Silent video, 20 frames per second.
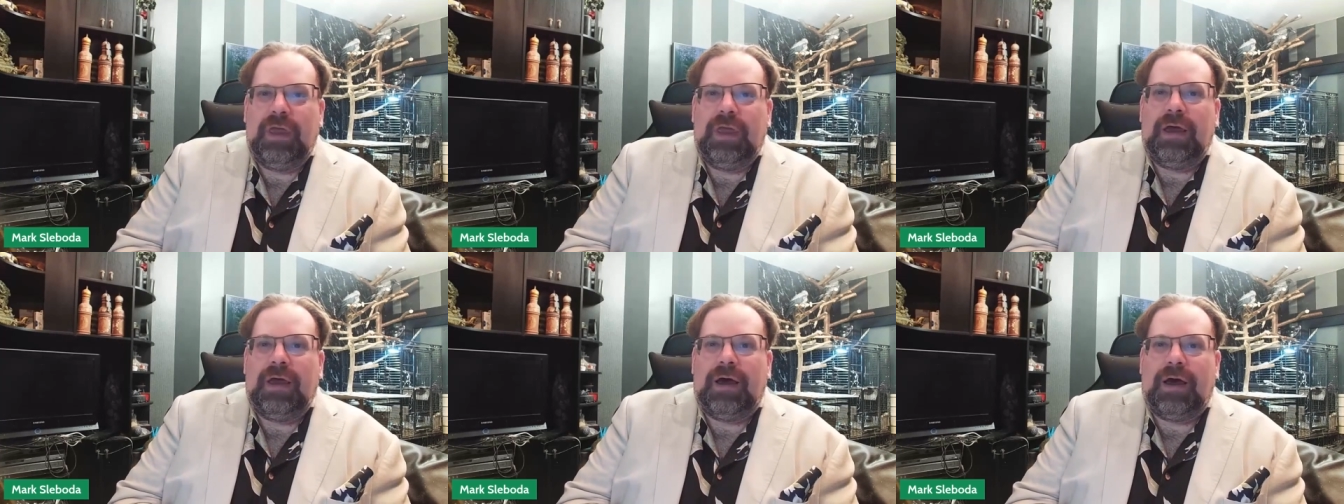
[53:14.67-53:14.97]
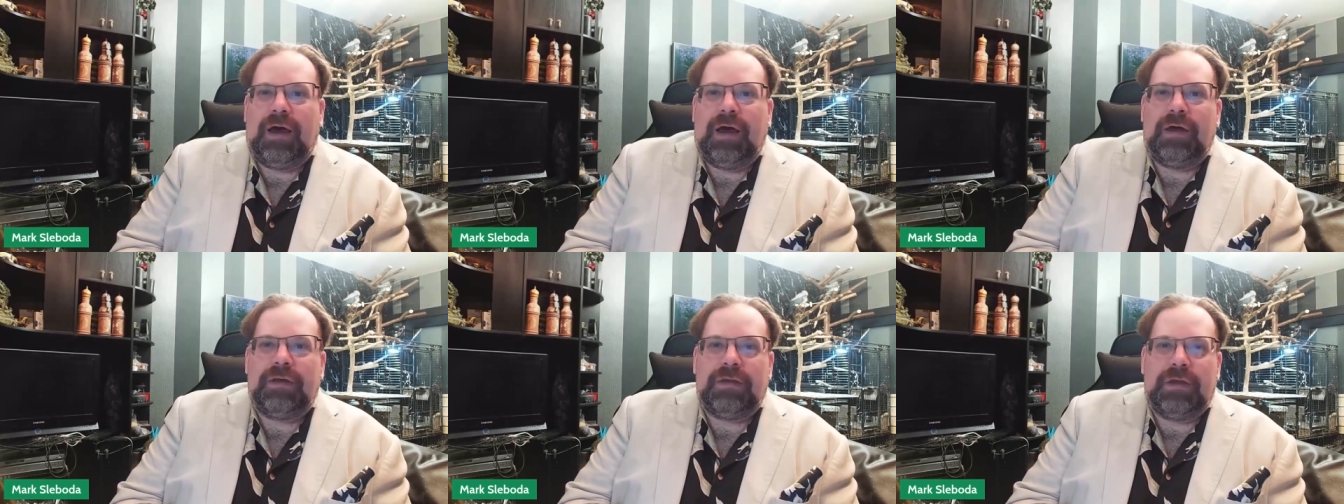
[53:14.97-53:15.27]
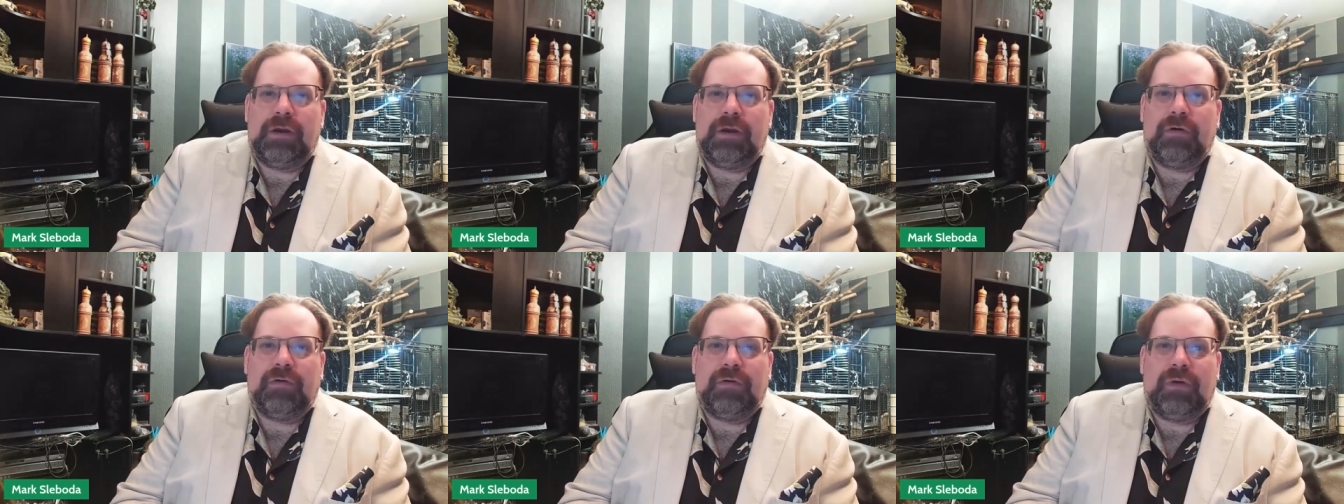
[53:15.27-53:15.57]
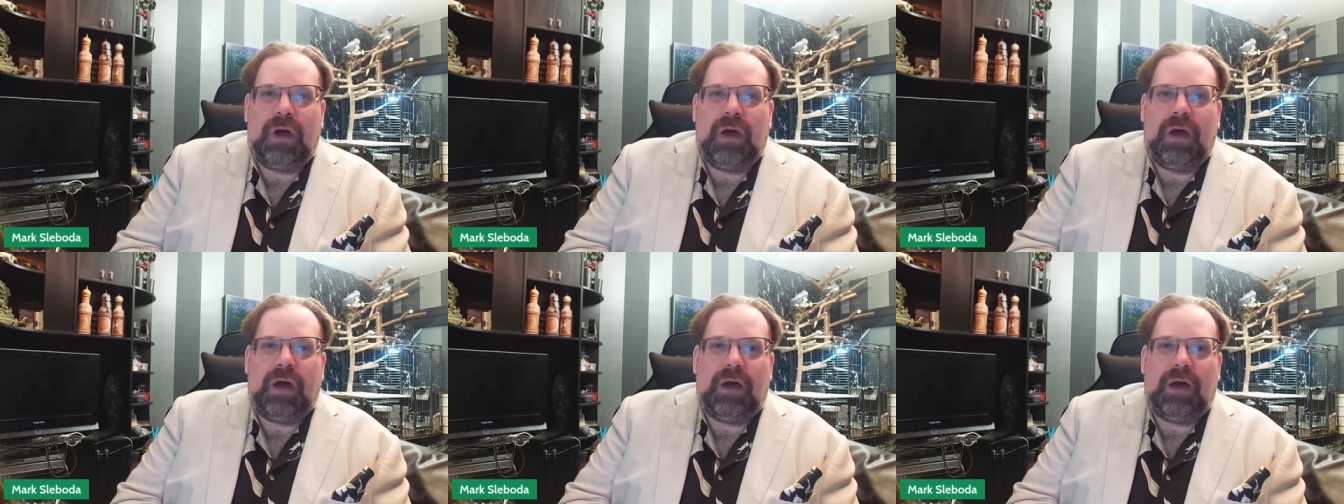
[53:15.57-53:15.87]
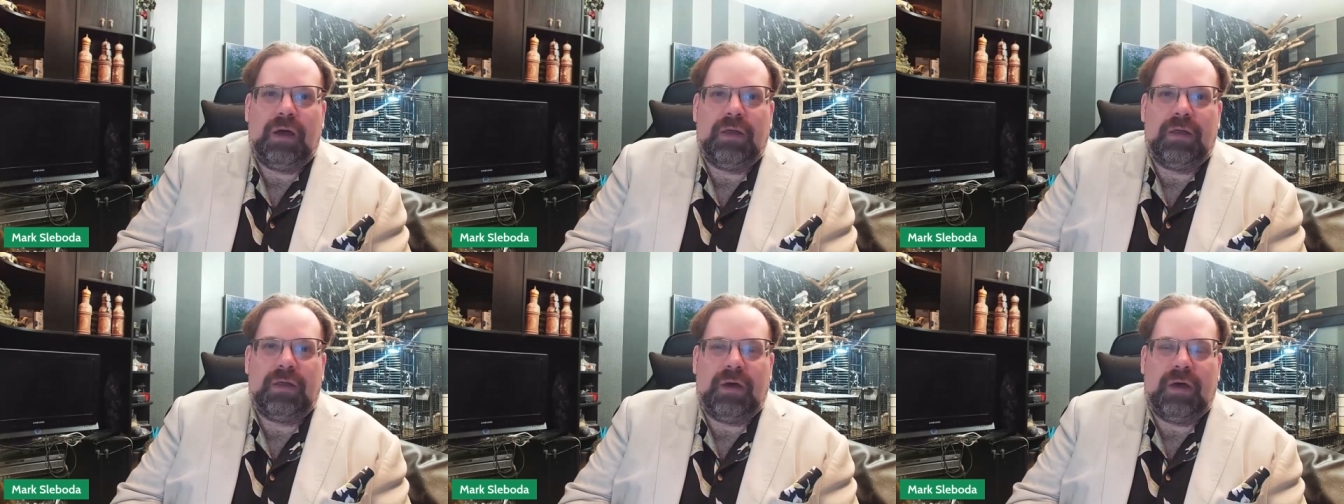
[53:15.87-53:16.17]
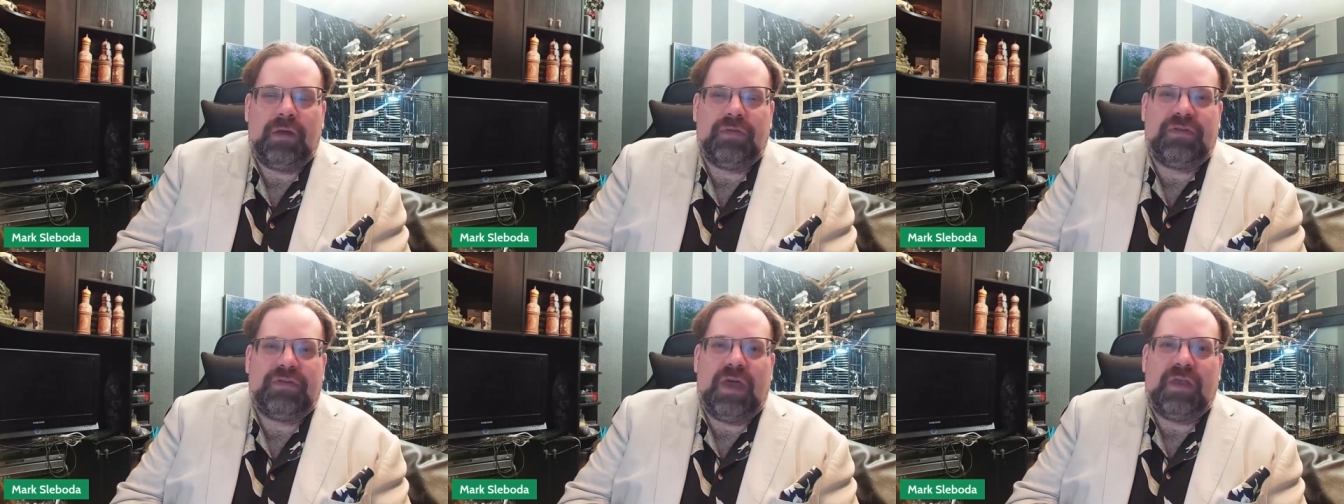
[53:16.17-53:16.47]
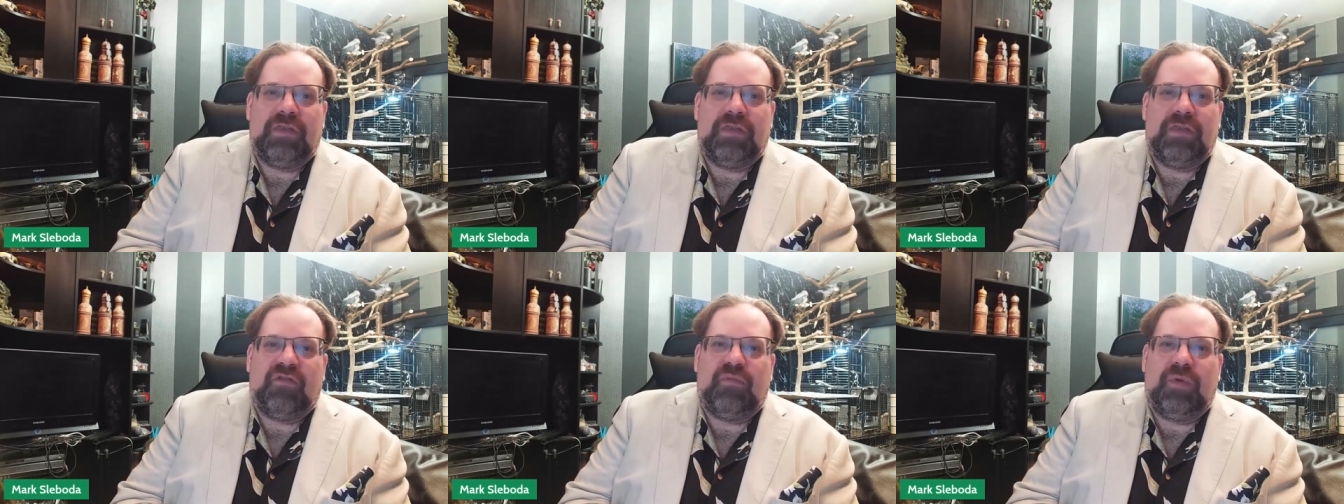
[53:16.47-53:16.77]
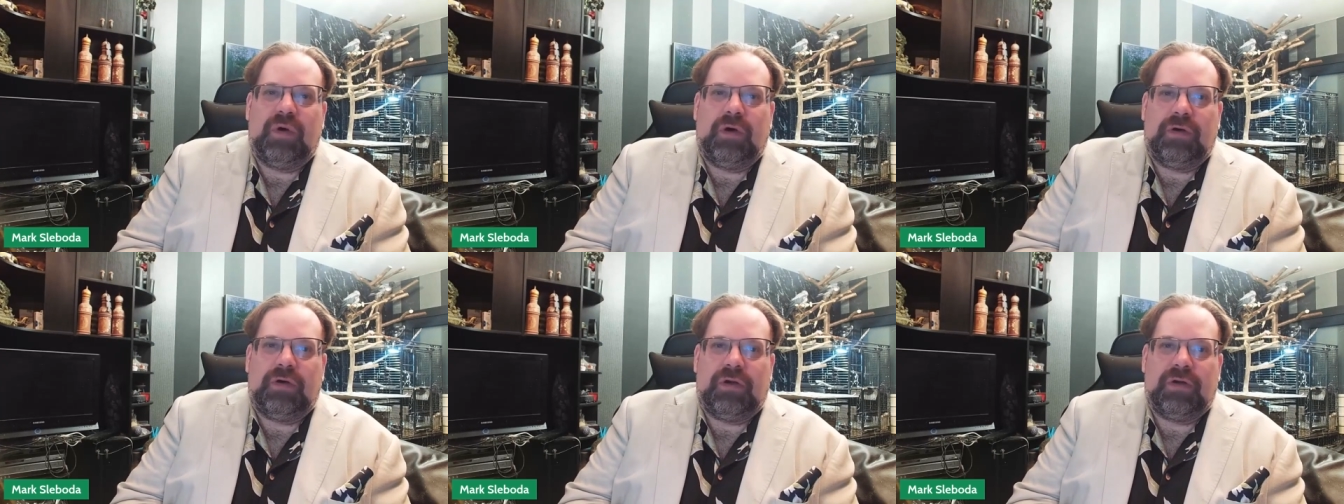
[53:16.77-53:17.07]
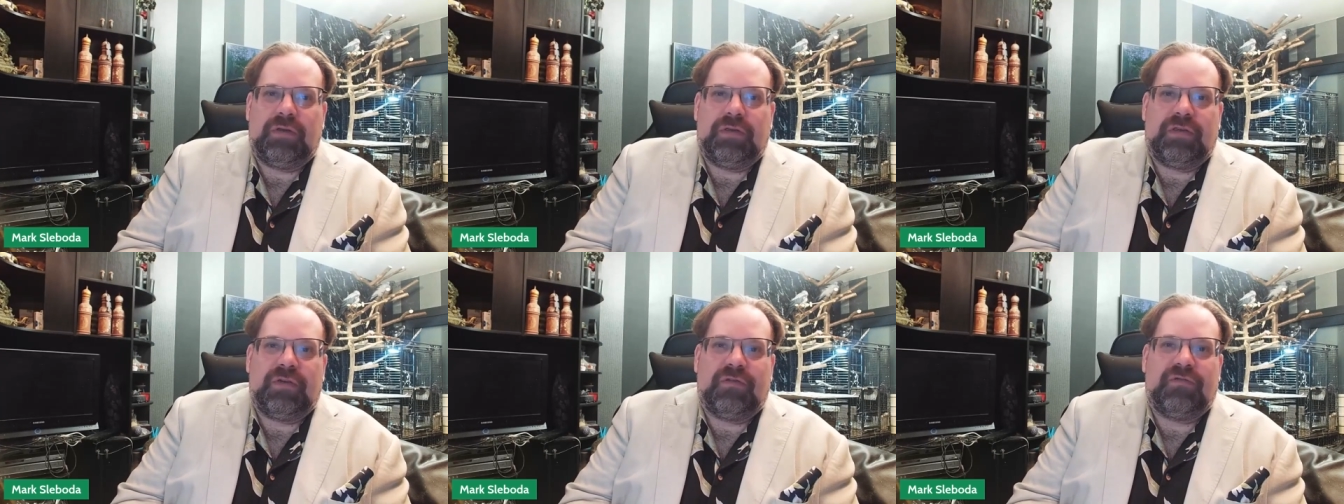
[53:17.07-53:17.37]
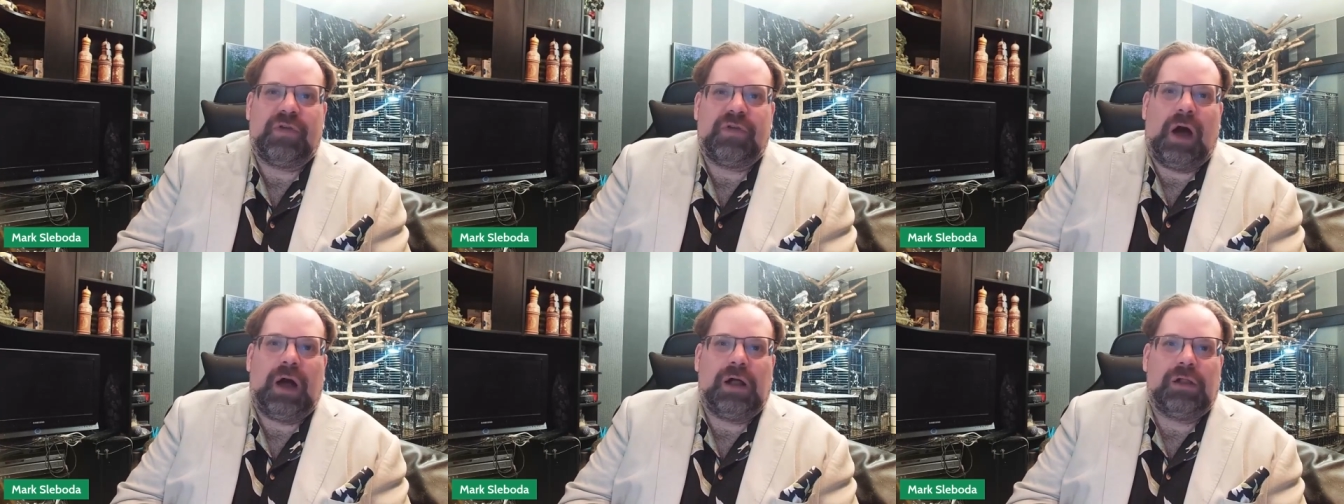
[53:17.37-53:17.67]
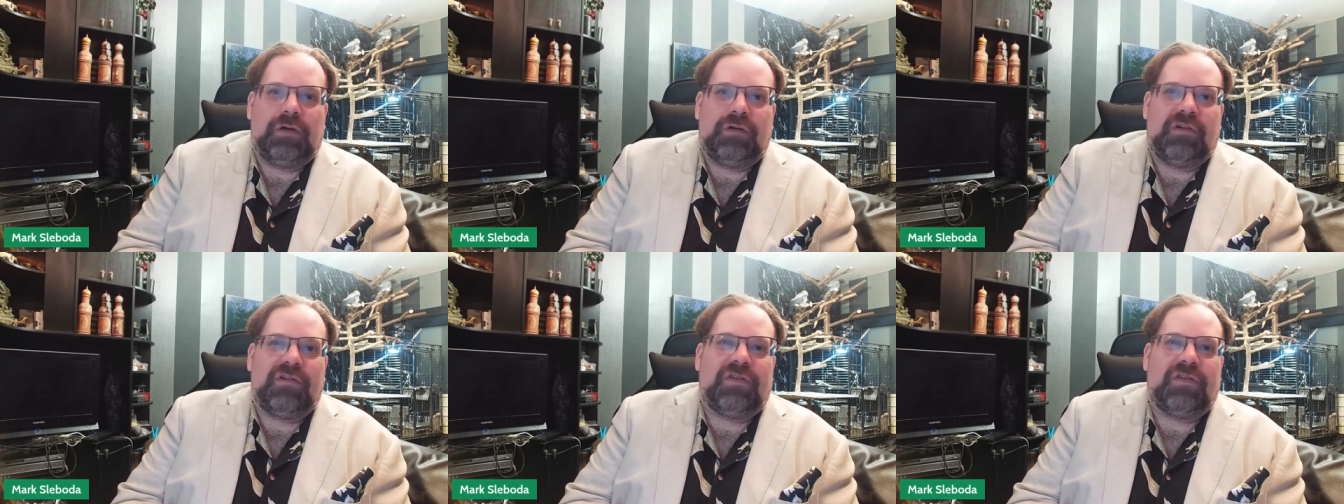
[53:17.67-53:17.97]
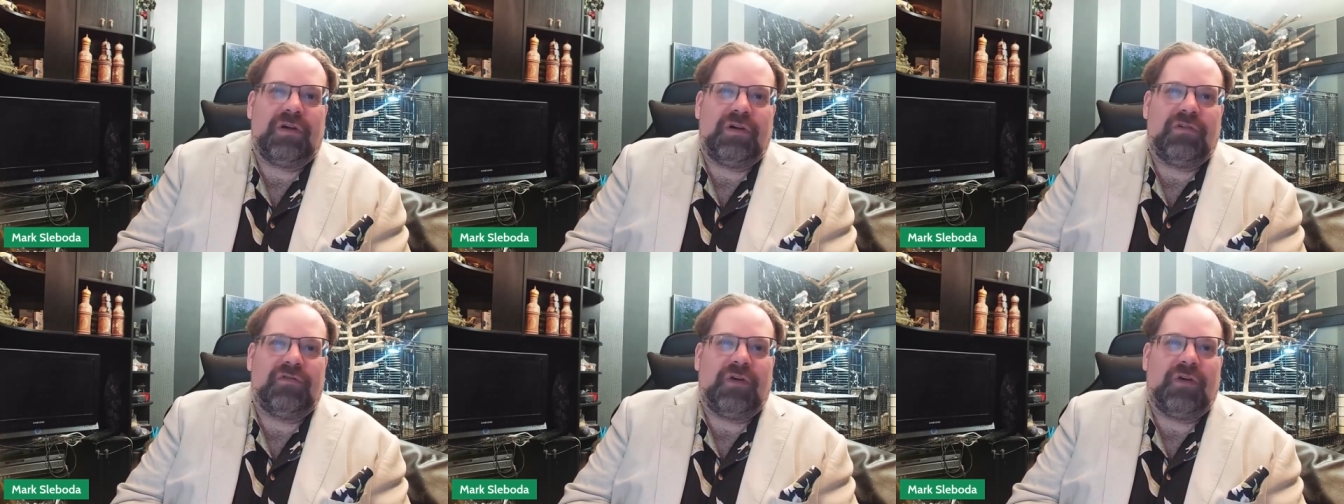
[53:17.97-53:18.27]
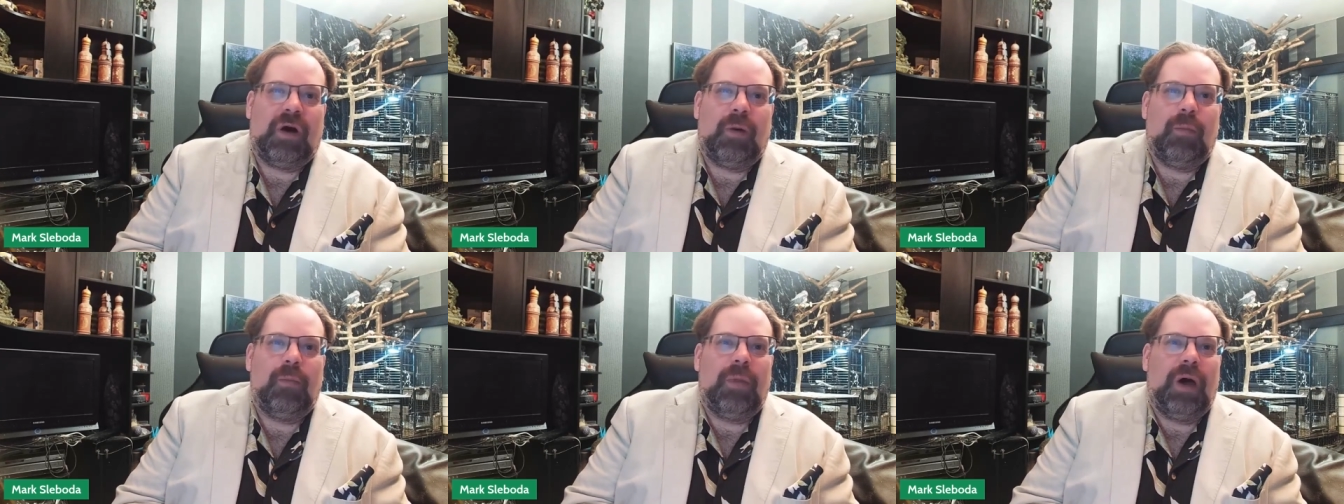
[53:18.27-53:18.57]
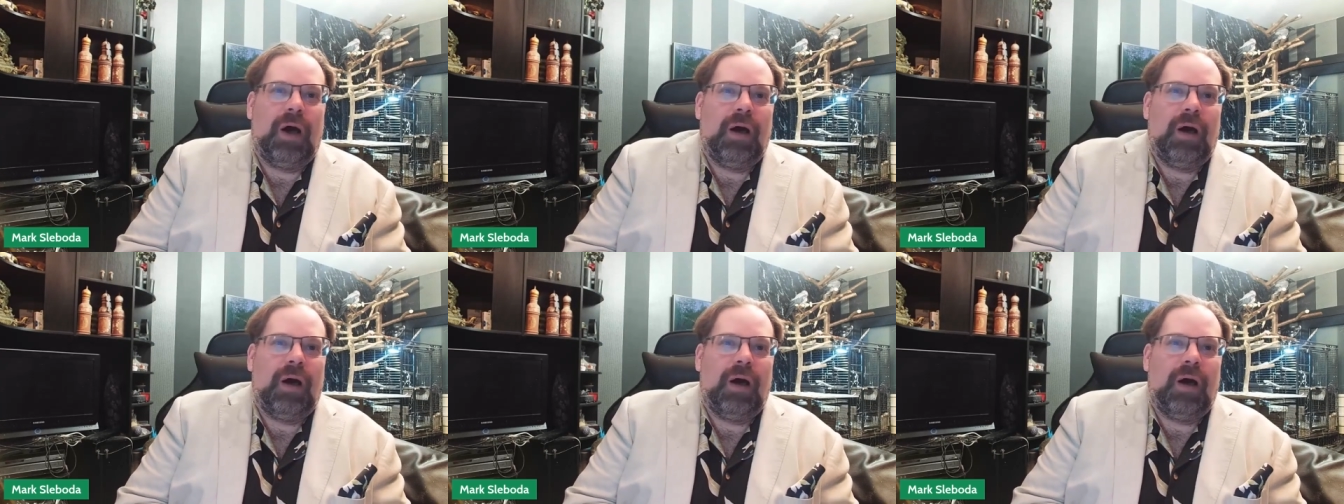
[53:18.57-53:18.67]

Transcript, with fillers: Uh, you know, tens of billions of dollars of um,